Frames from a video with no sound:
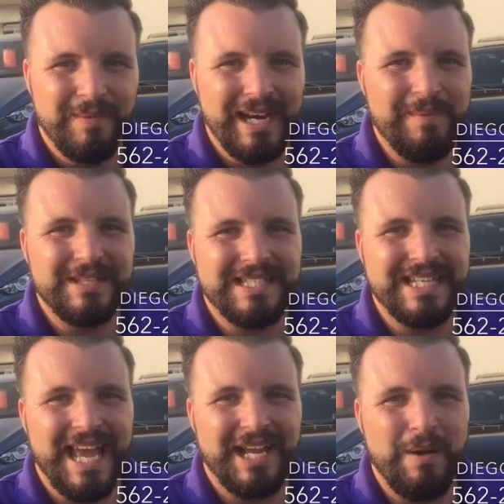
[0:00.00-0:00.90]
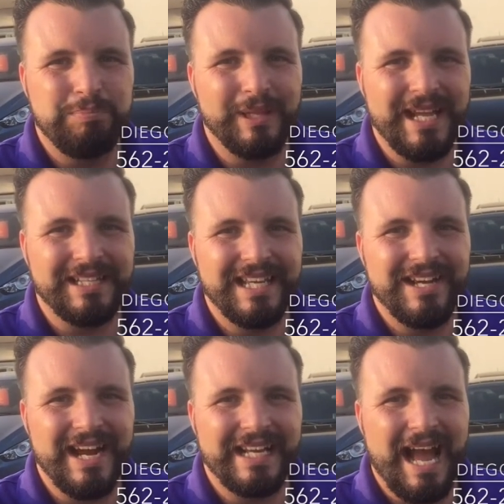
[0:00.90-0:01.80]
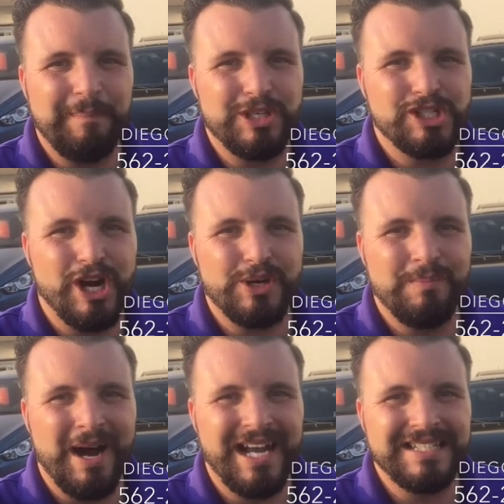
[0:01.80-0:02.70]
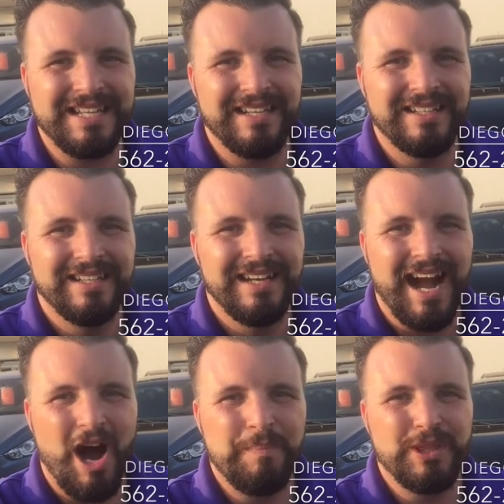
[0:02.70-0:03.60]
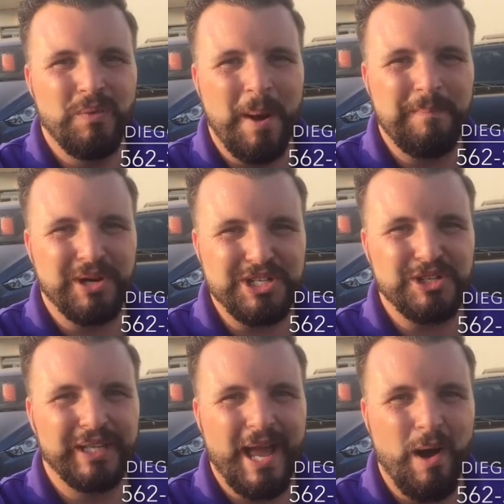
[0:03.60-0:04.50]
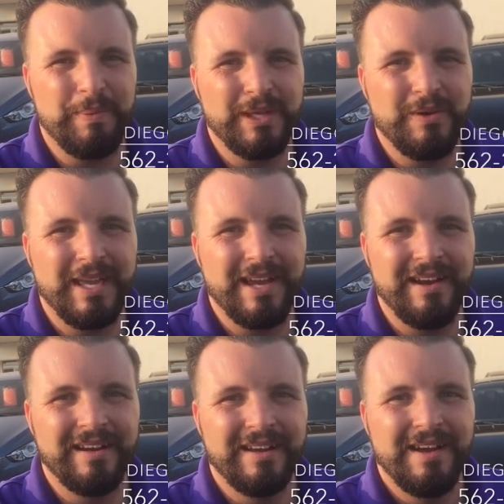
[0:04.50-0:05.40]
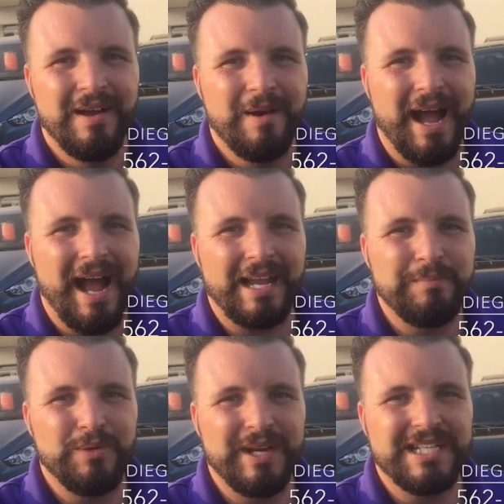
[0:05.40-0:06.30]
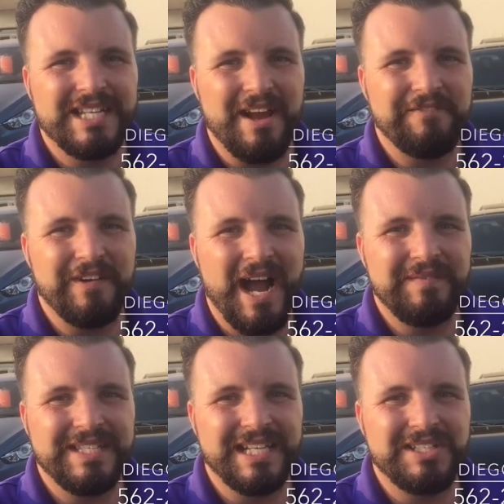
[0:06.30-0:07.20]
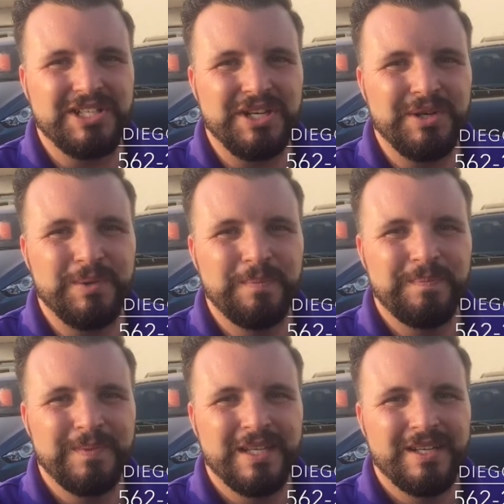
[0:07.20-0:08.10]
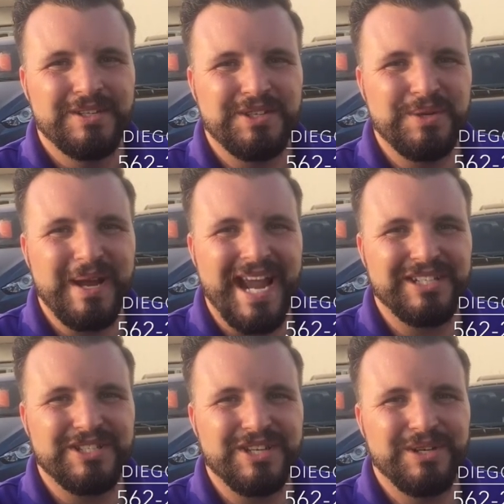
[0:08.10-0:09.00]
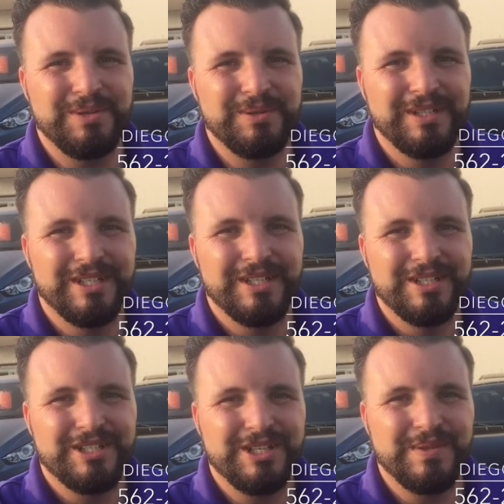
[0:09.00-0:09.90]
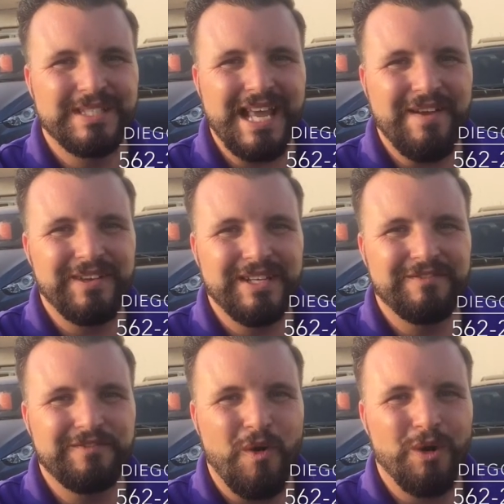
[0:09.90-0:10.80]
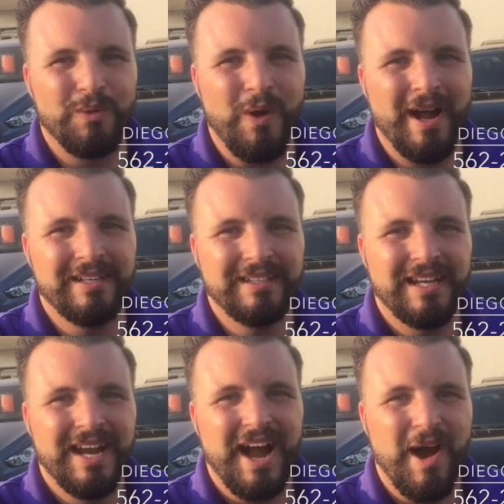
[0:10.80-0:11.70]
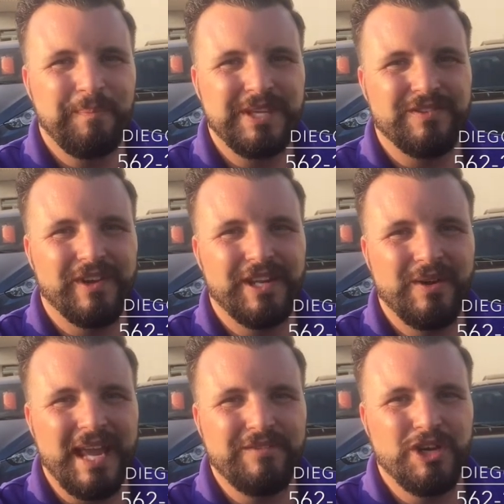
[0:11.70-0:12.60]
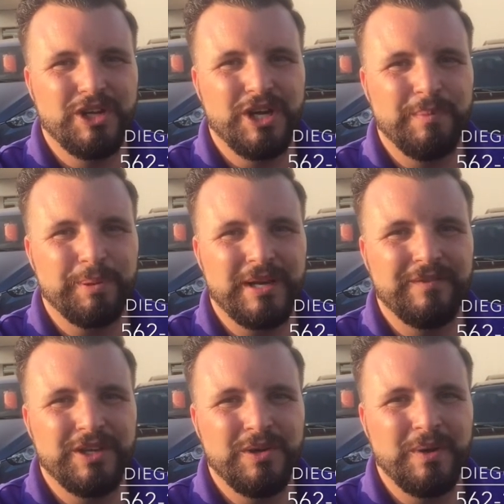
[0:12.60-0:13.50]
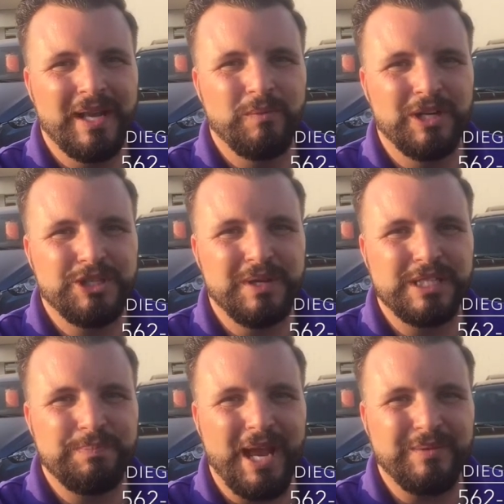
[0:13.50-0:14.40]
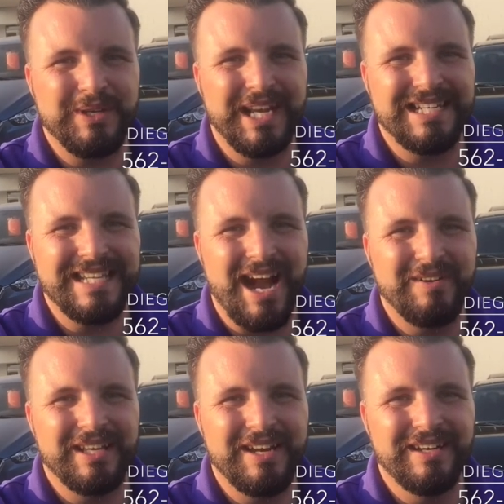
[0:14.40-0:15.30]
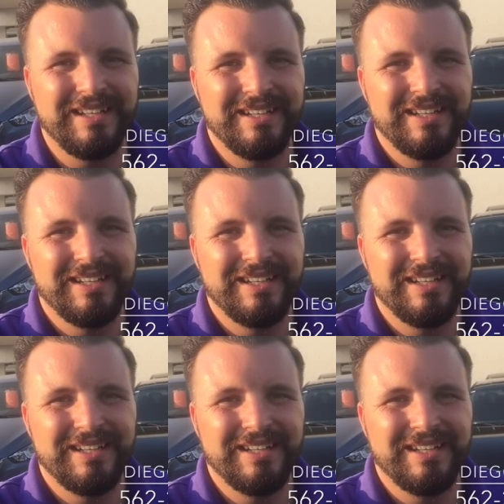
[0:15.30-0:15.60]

My name is Diego Blakely here at Capistrano Mazda. I'll be the one personally helping you here. I can be reached at 562-282-2741. I hope this video gave you a good preview and what to expect when you get down here.